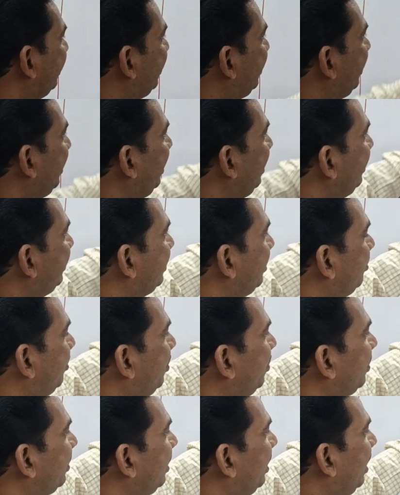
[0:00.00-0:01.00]
it tells
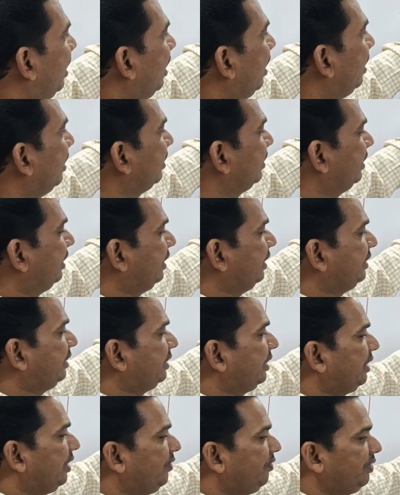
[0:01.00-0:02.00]
about the
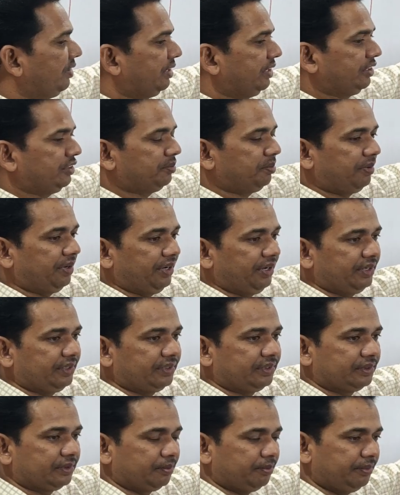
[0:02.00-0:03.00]
nature of that is
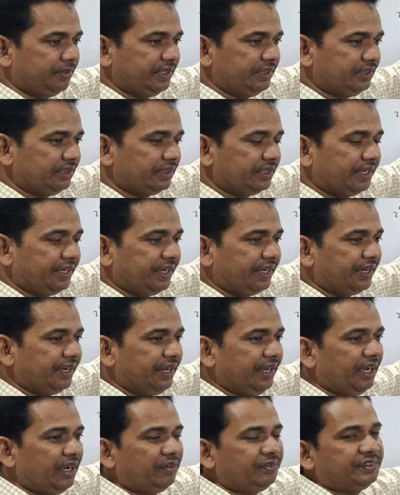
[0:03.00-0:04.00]
means
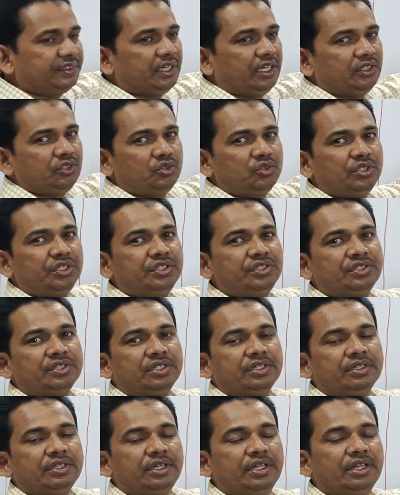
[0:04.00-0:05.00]
degree of
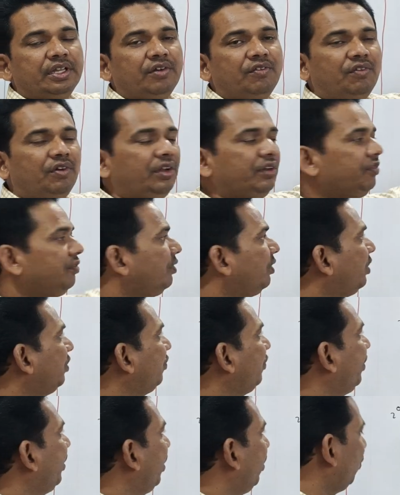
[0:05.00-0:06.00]
saturation, in the one
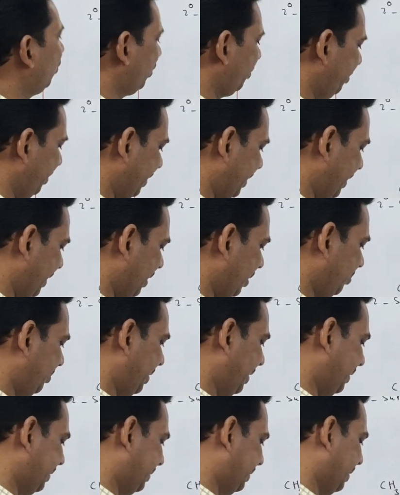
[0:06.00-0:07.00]
word we have to be tell
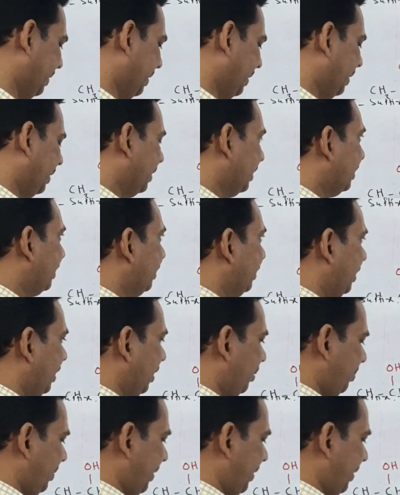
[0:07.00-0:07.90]
means the